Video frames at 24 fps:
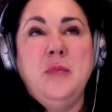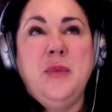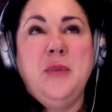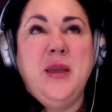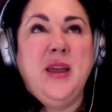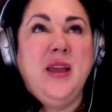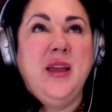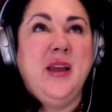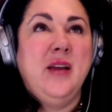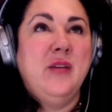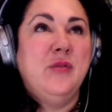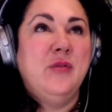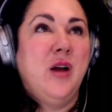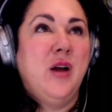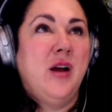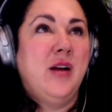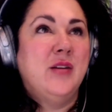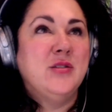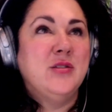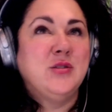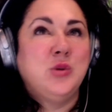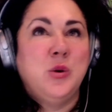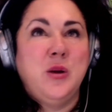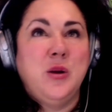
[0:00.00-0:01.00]
being
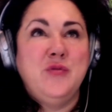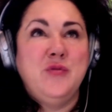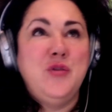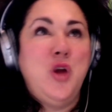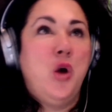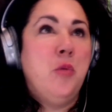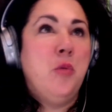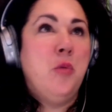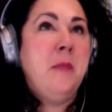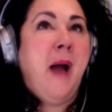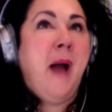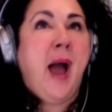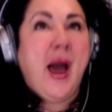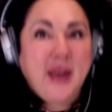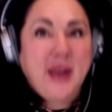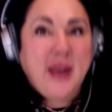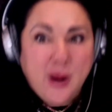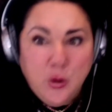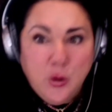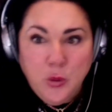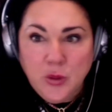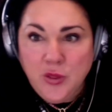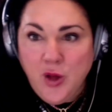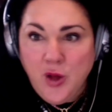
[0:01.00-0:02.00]
sort of
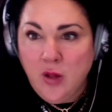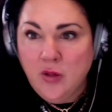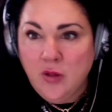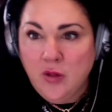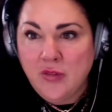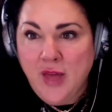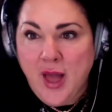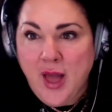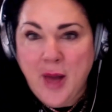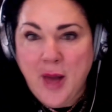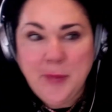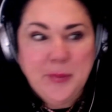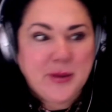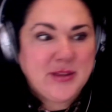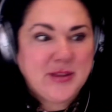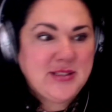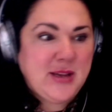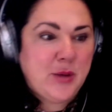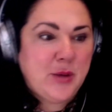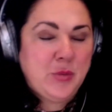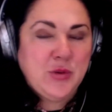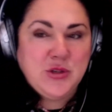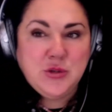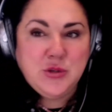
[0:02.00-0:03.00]
nomadic with all of that,
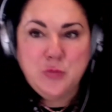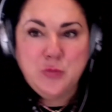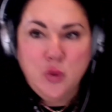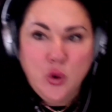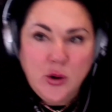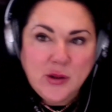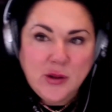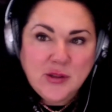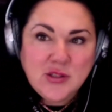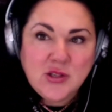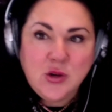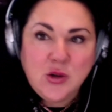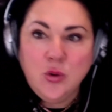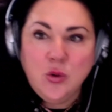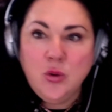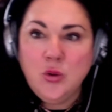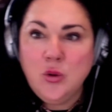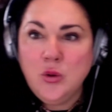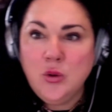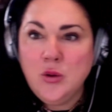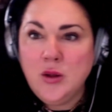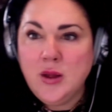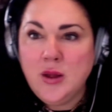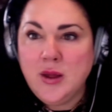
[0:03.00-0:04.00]
because I went to boarding
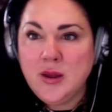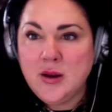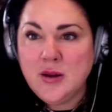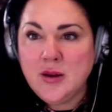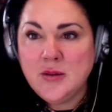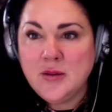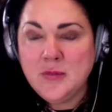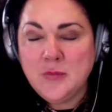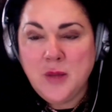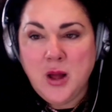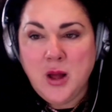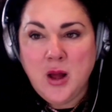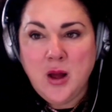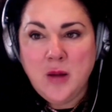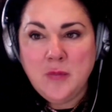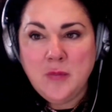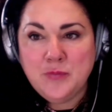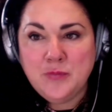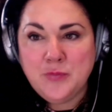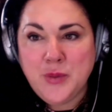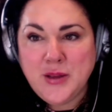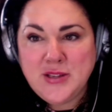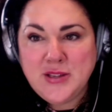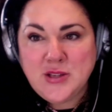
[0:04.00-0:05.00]
school in
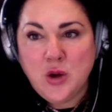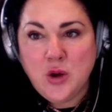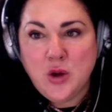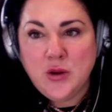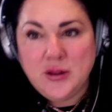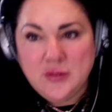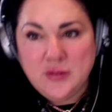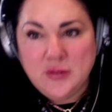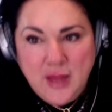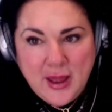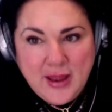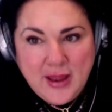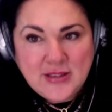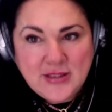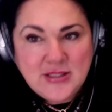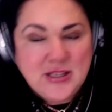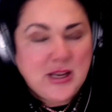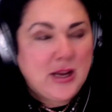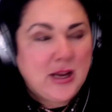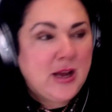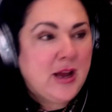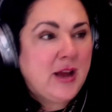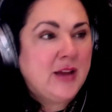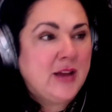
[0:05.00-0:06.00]
a place called
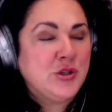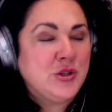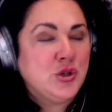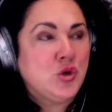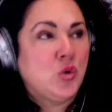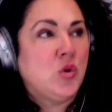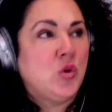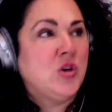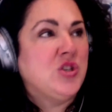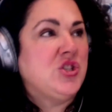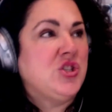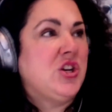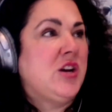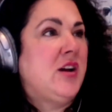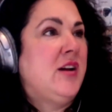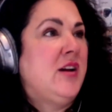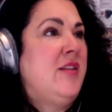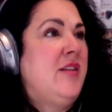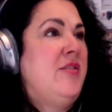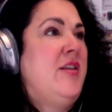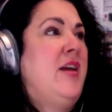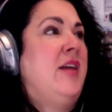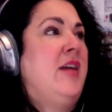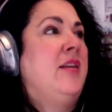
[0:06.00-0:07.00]
Atlanta in Georgia,
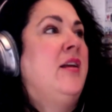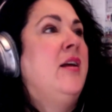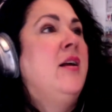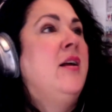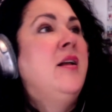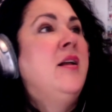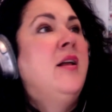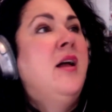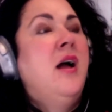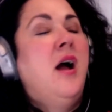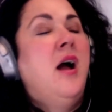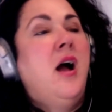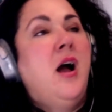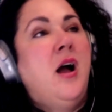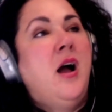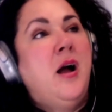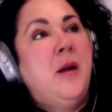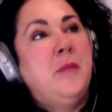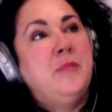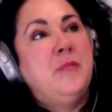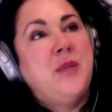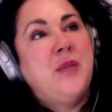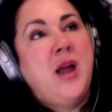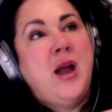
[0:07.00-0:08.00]
and then
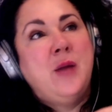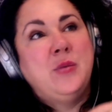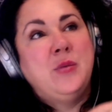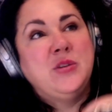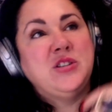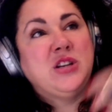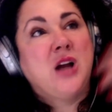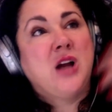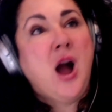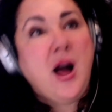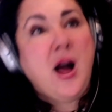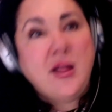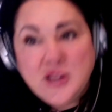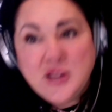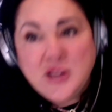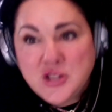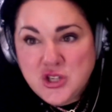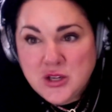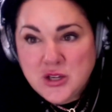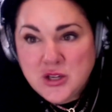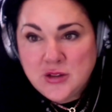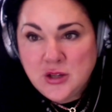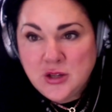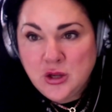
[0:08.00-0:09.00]
I went to
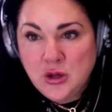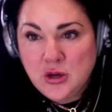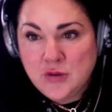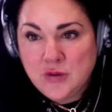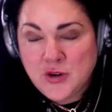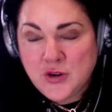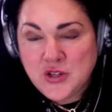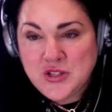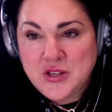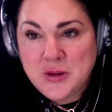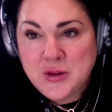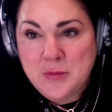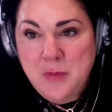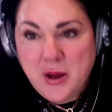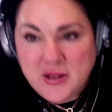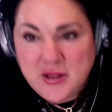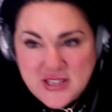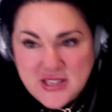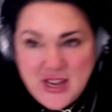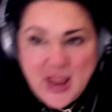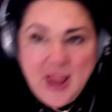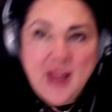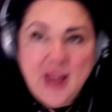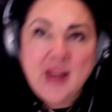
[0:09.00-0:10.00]
college at the University of
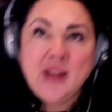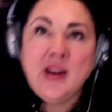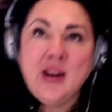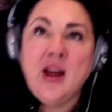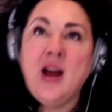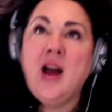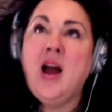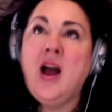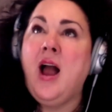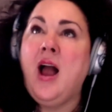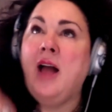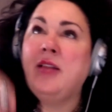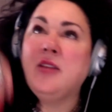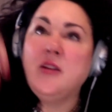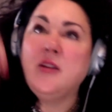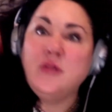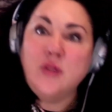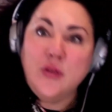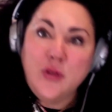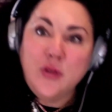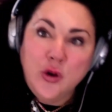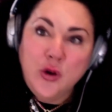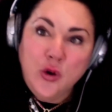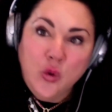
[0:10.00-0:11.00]
Montana. I
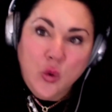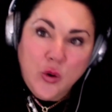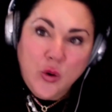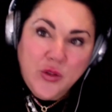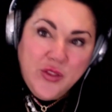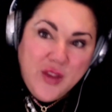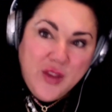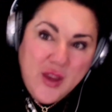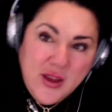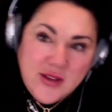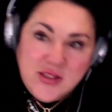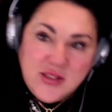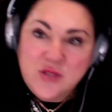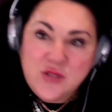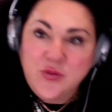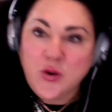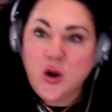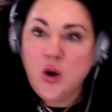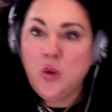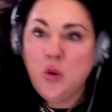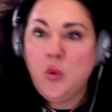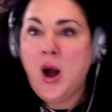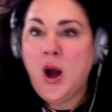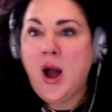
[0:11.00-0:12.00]
lived in the Northeast
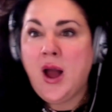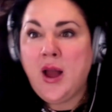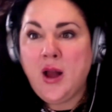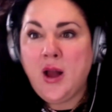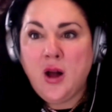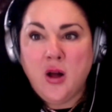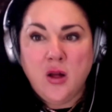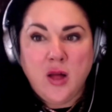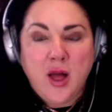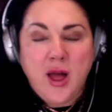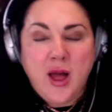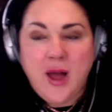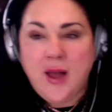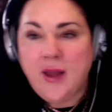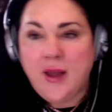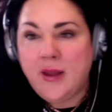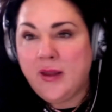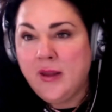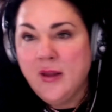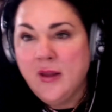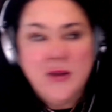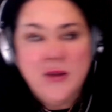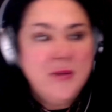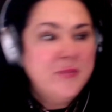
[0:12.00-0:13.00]
for a while.
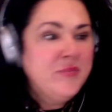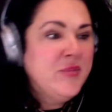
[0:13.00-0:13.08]
I